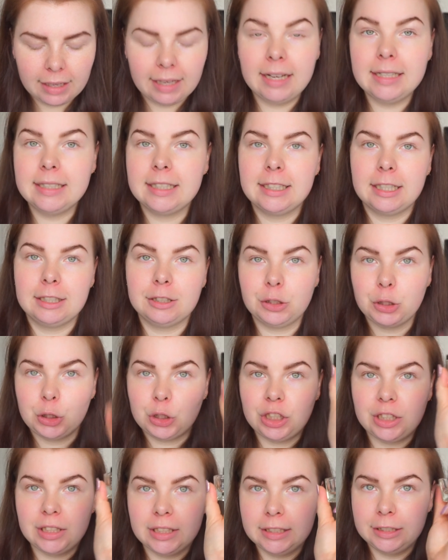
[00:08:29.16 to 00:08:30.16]
as I said, you
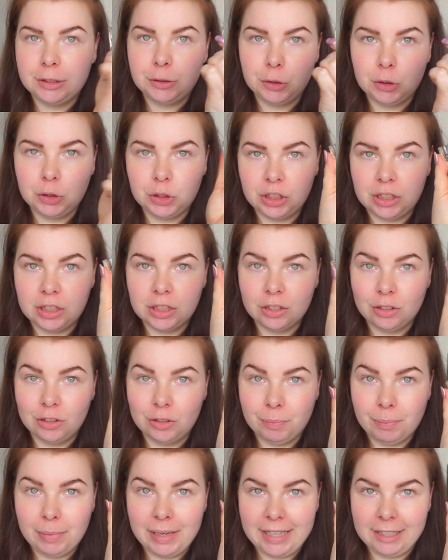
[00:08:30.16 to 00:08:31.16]
need a little jar
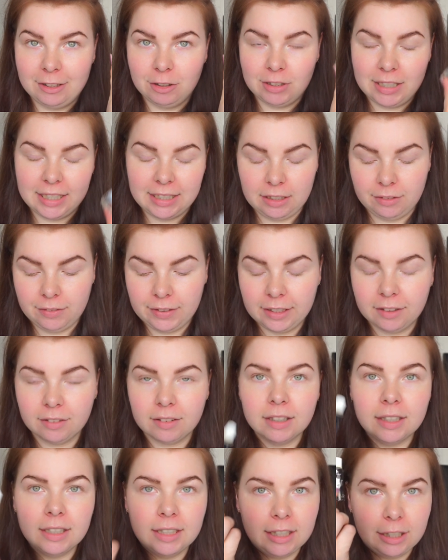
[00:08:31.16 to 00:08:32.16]
or plate or anything.
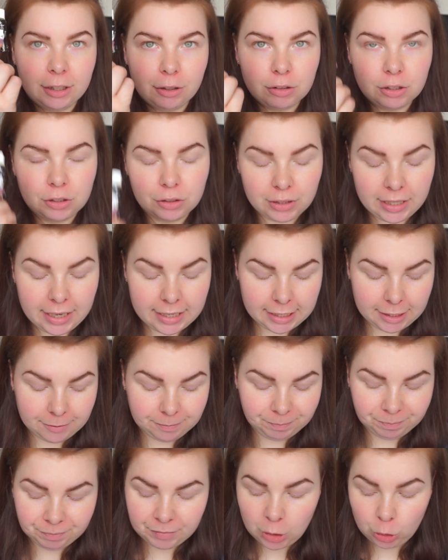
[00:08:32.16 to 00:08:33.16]
You need your henna.
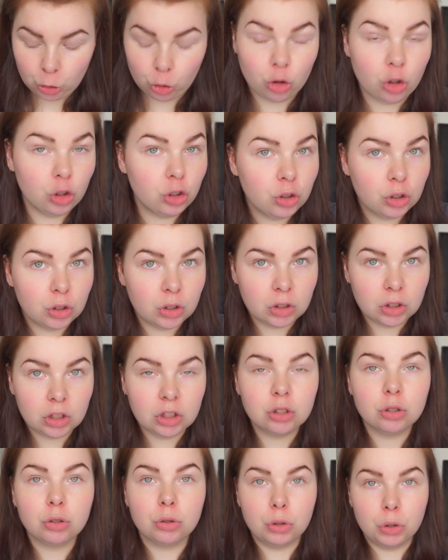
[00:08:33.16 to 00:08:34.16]
You don't
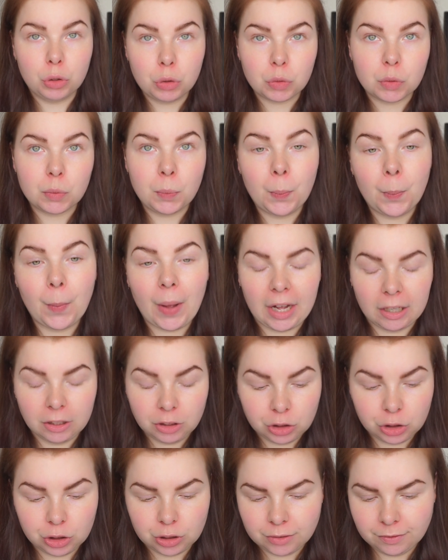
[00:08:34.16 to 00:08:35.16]
need to use
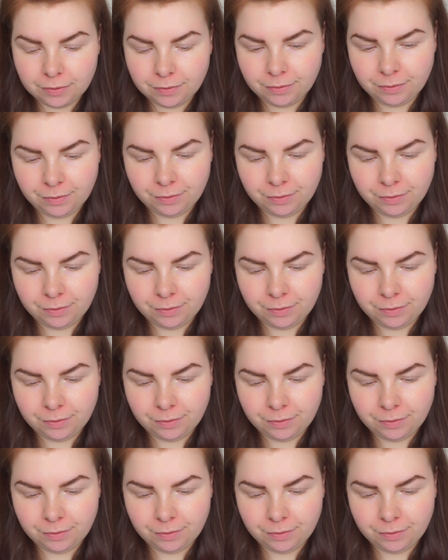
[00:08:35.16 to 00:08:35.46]
much.